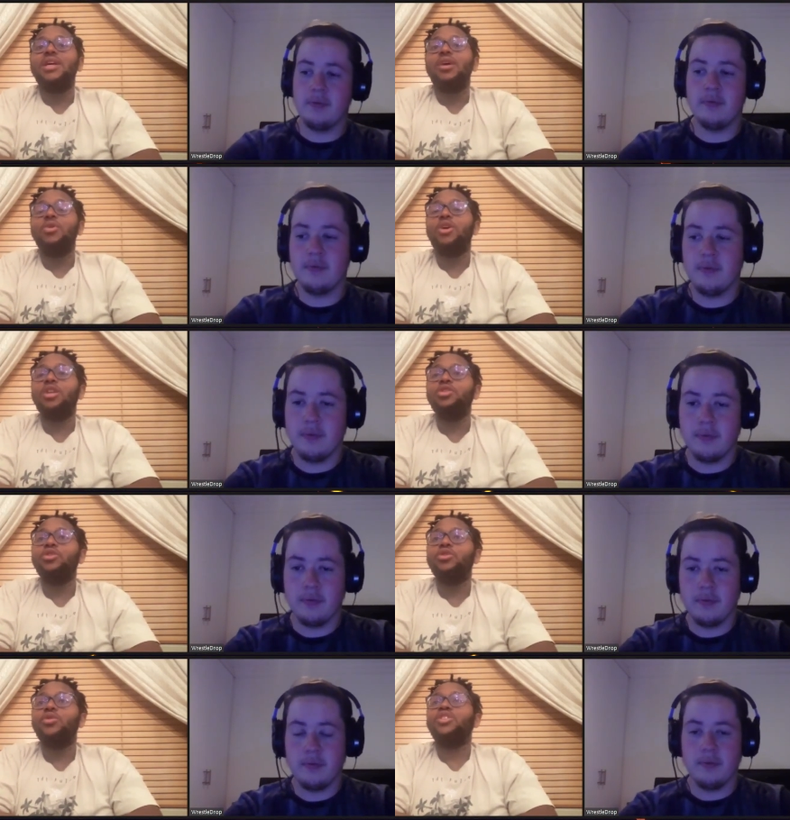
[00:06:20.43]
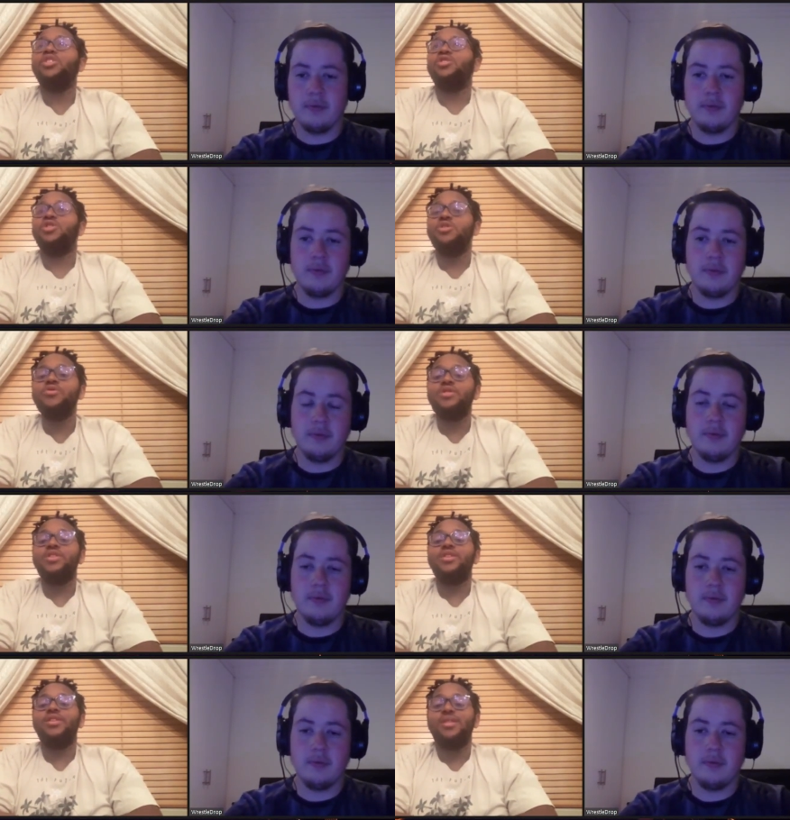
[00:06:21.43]
Speaker 1: I want to ask you a question. Do you
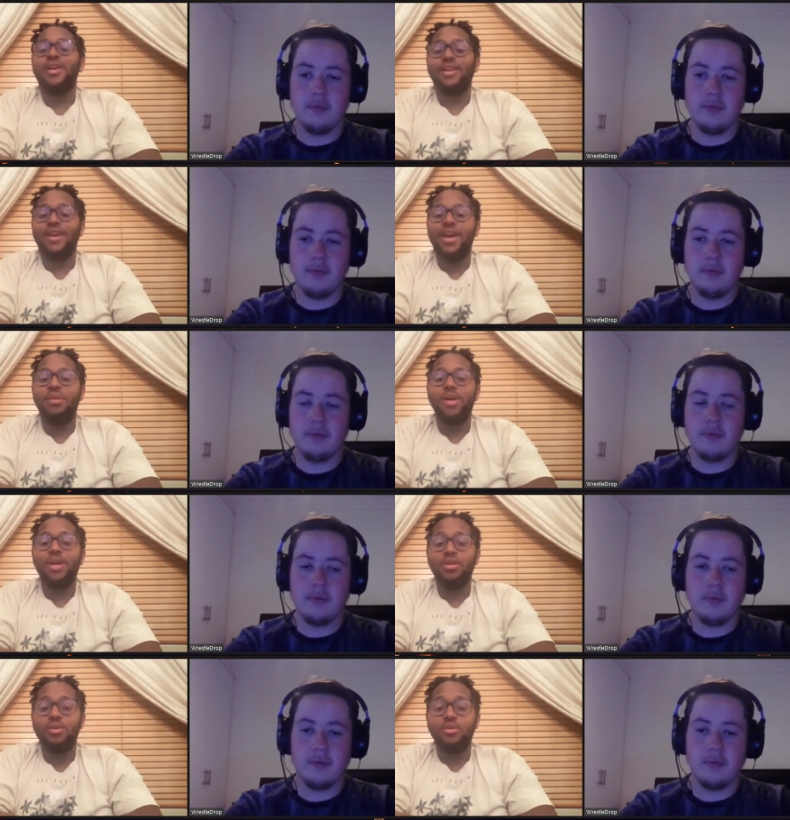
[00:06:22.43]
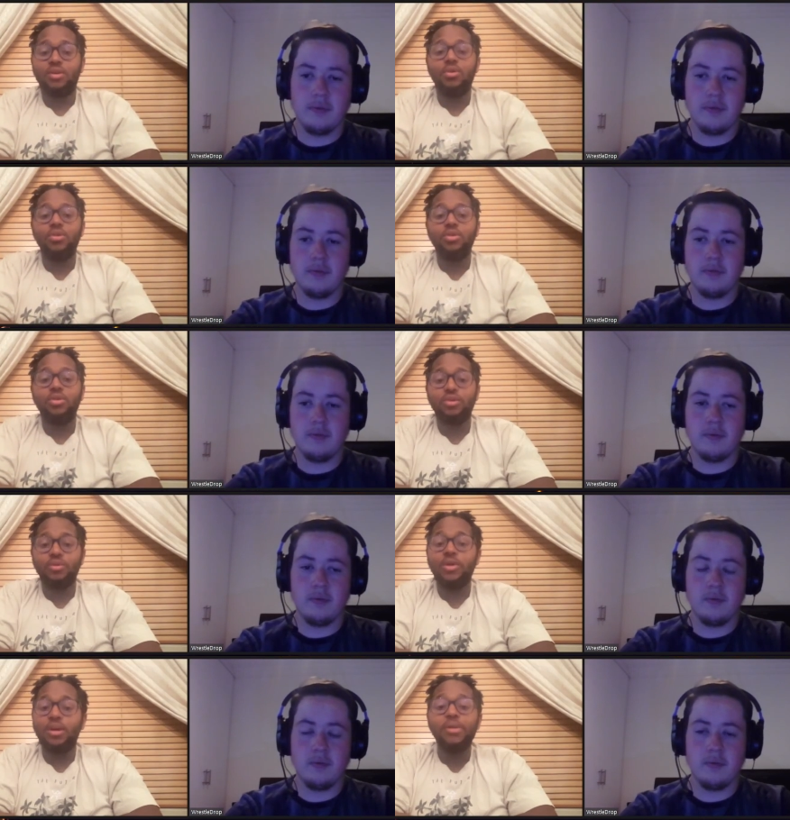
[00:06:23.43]
think that Hangman
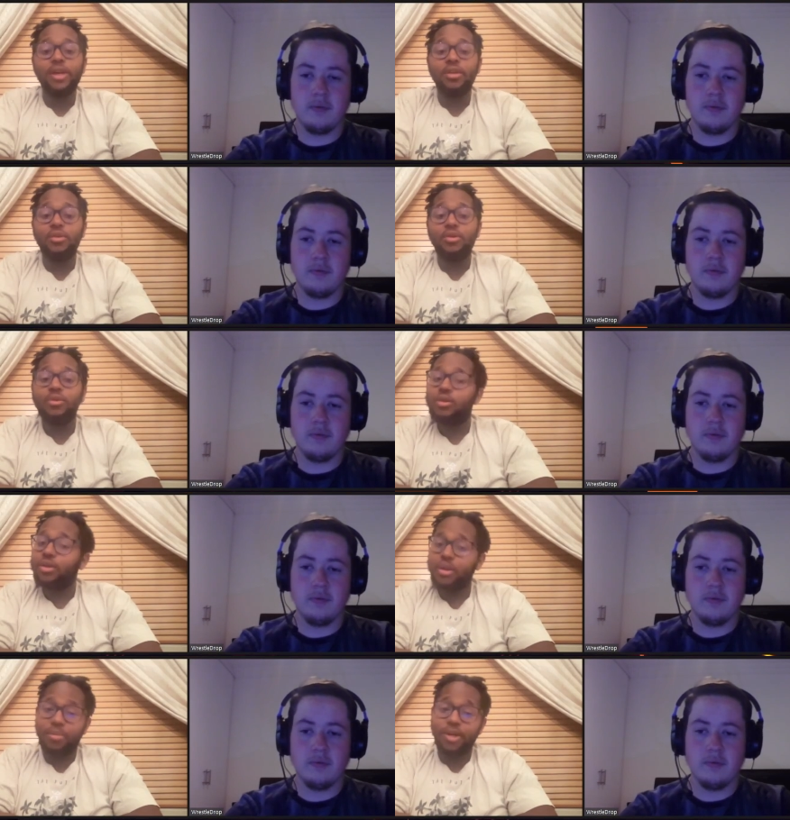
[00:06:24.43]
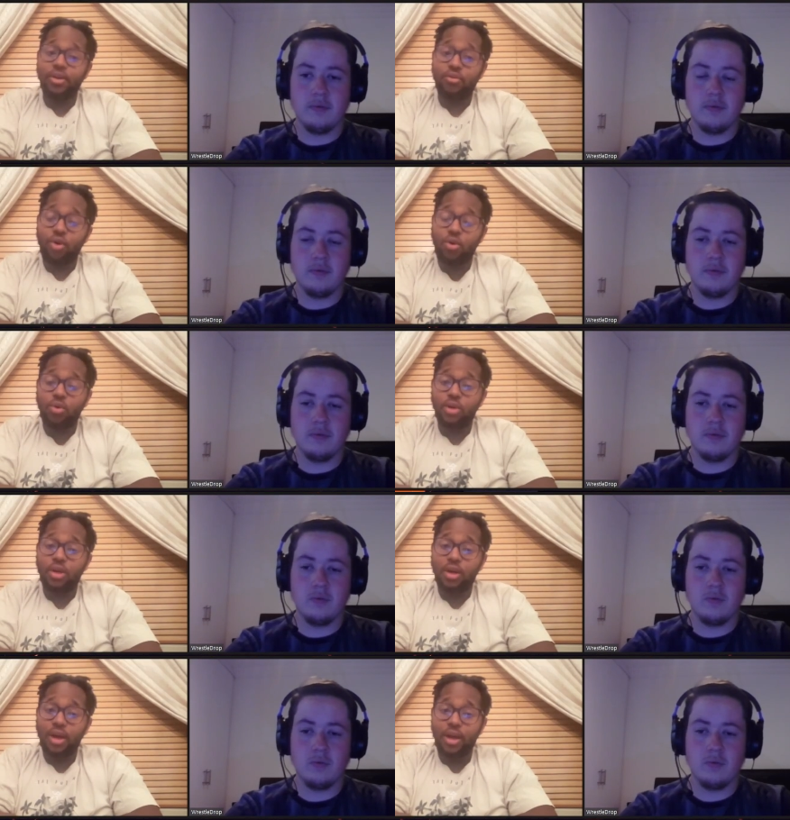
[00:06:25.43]
also played a played a role
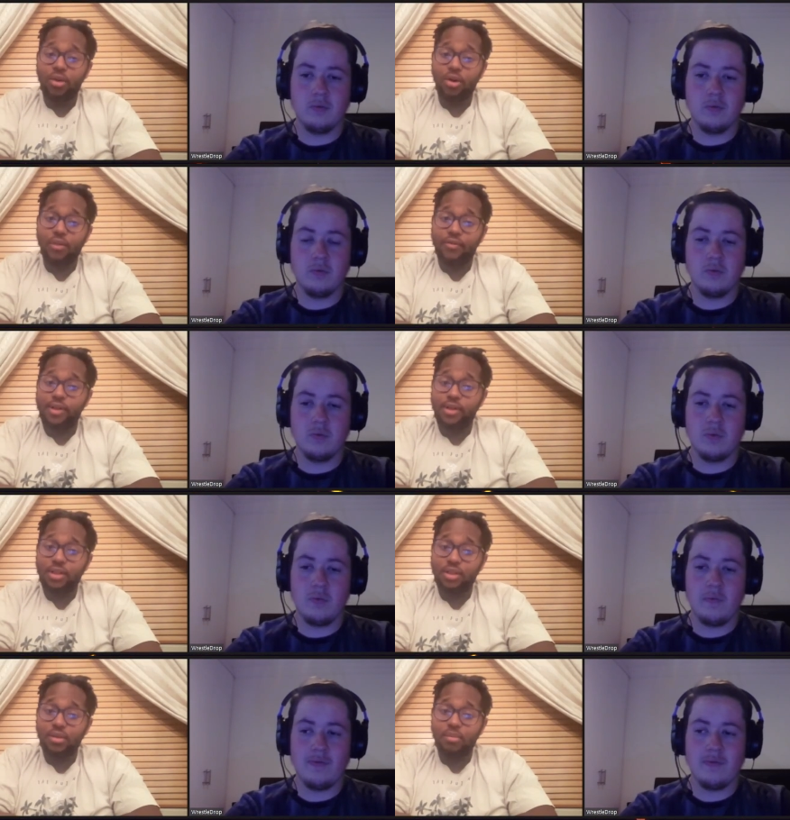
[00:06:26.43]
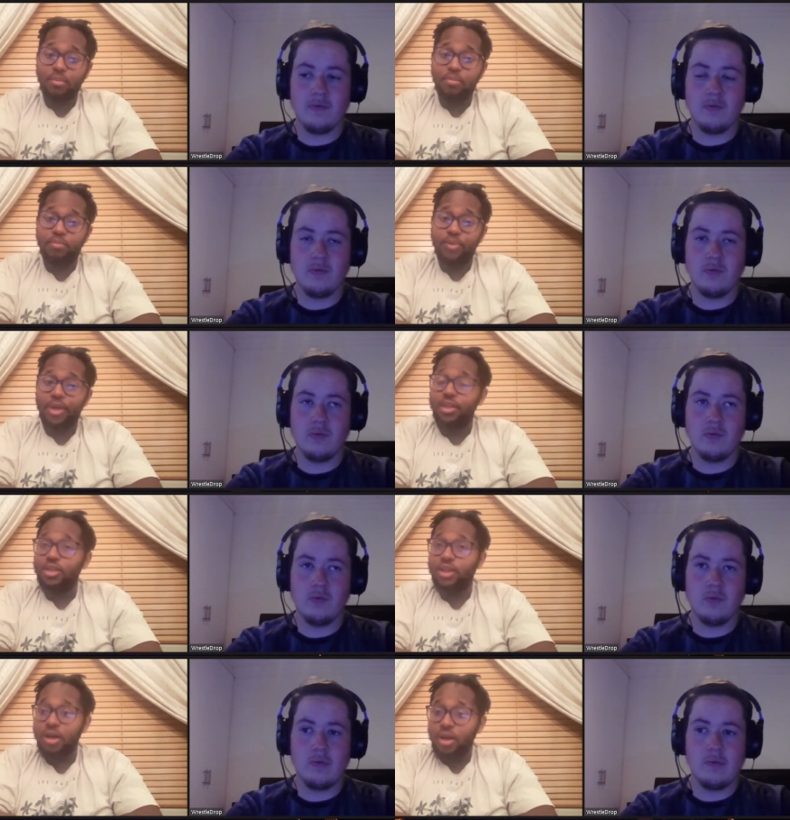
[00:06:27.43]
in all of this?
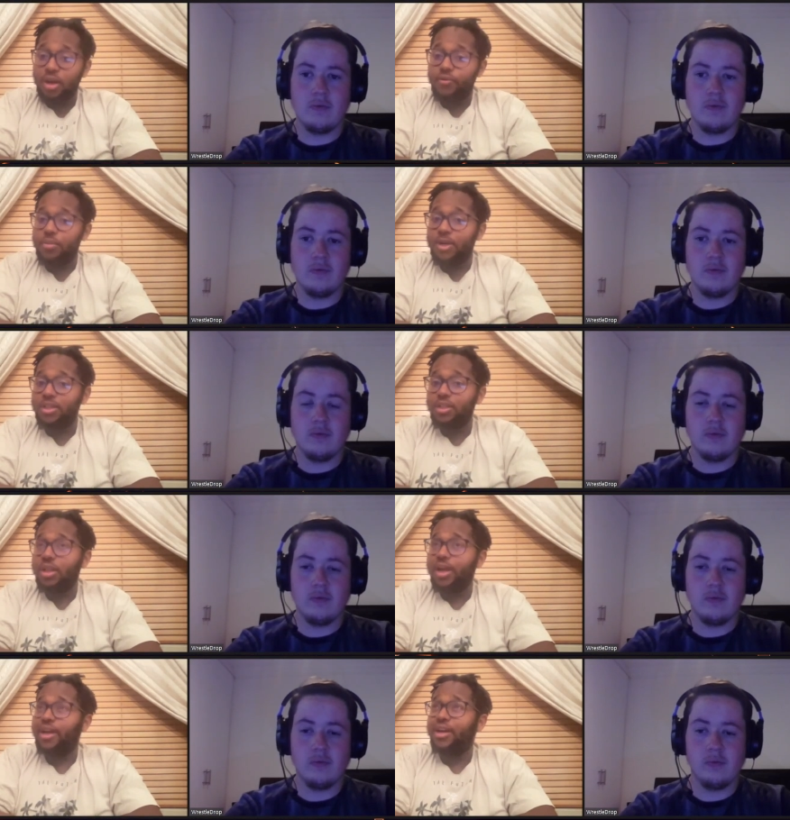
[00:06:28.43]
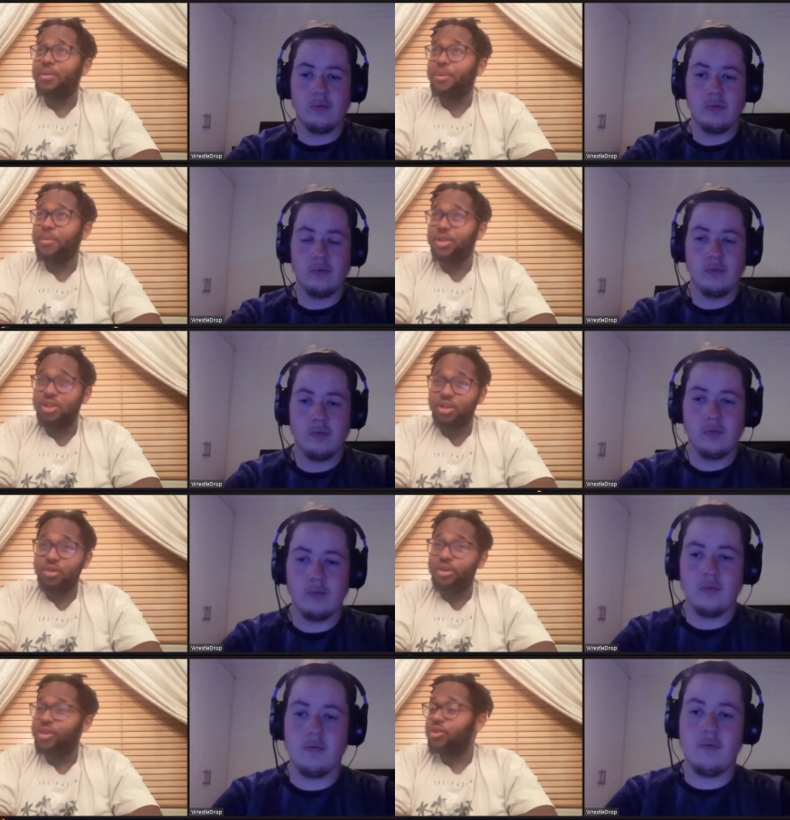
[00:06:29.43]
Because a few months, like a couple months
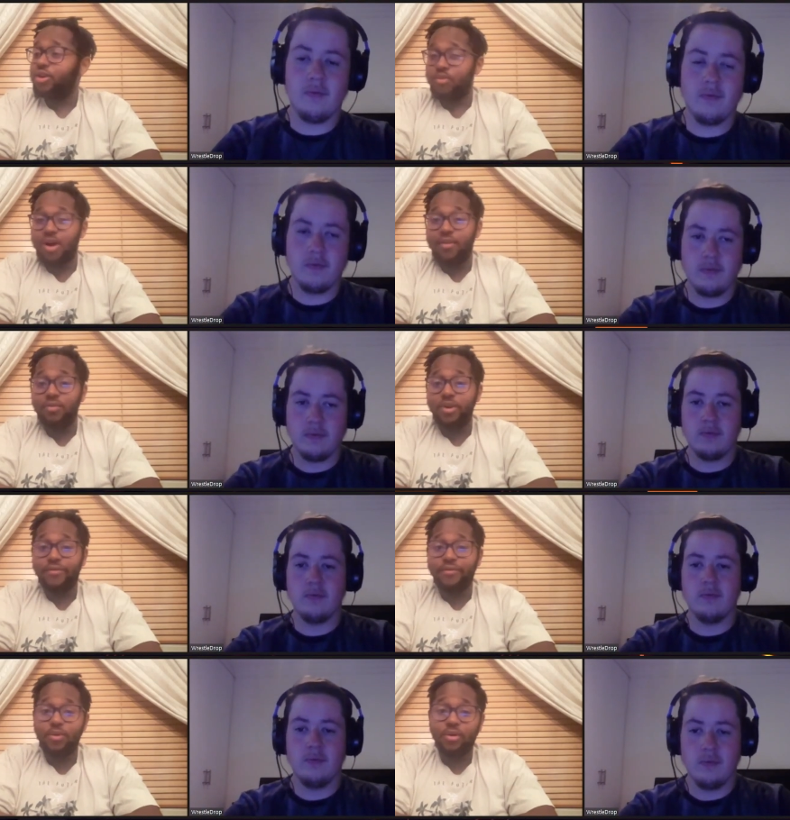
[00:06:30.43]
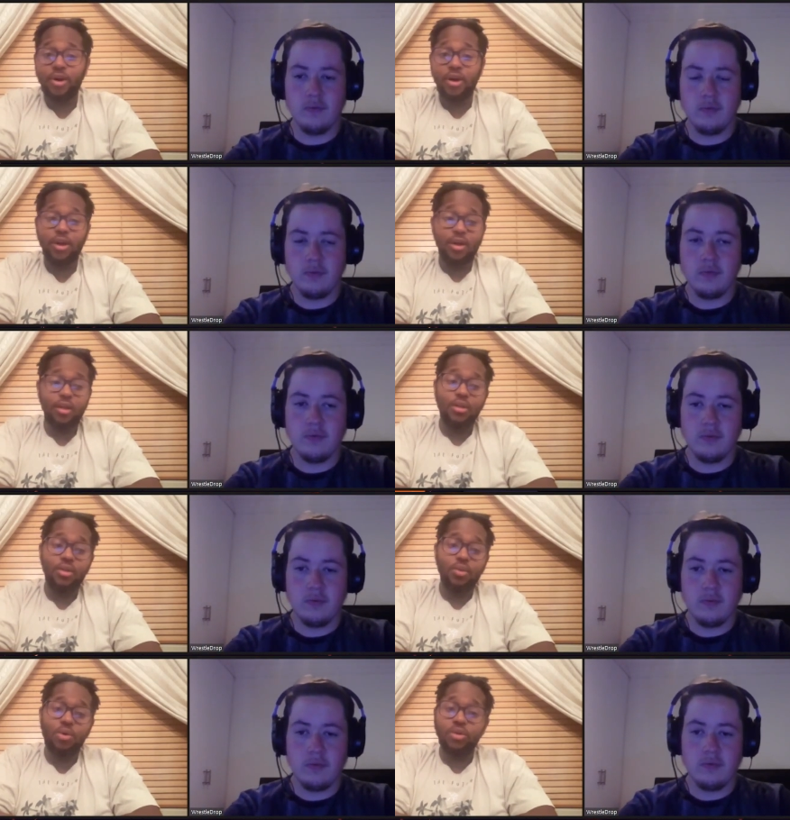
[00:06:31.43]
ago, into their rivalry for
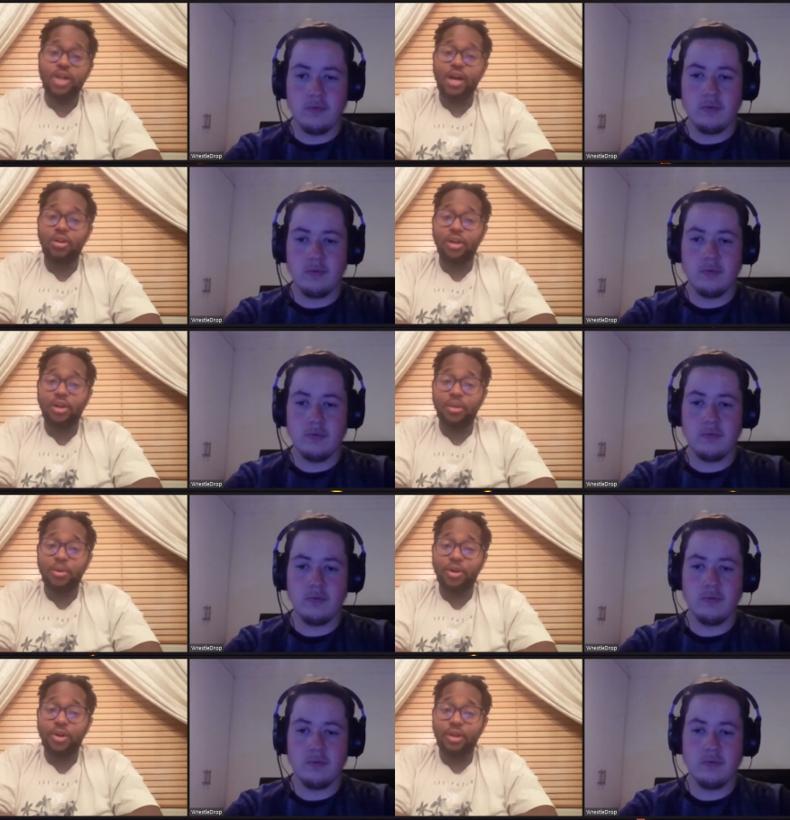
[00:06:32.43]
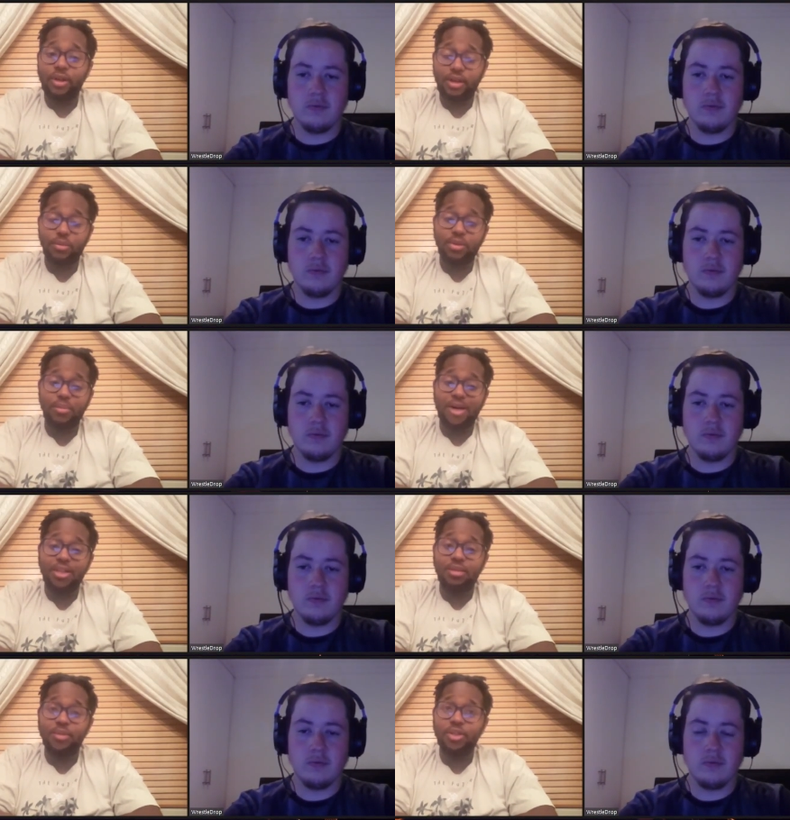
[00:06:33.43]
the world title at Double or Nothing, he was
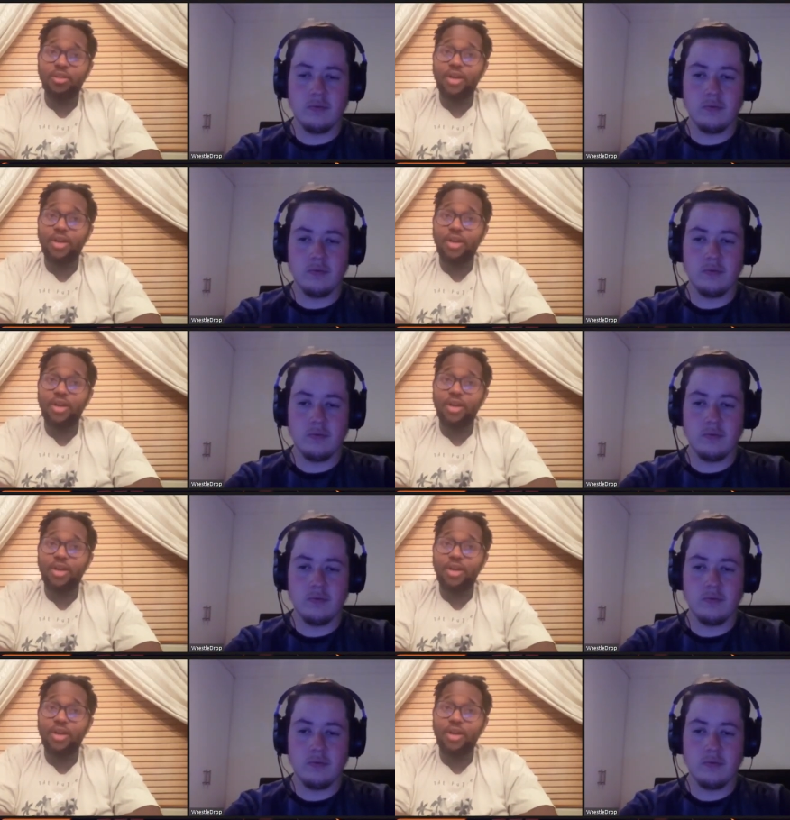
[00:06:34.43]
about to. mention.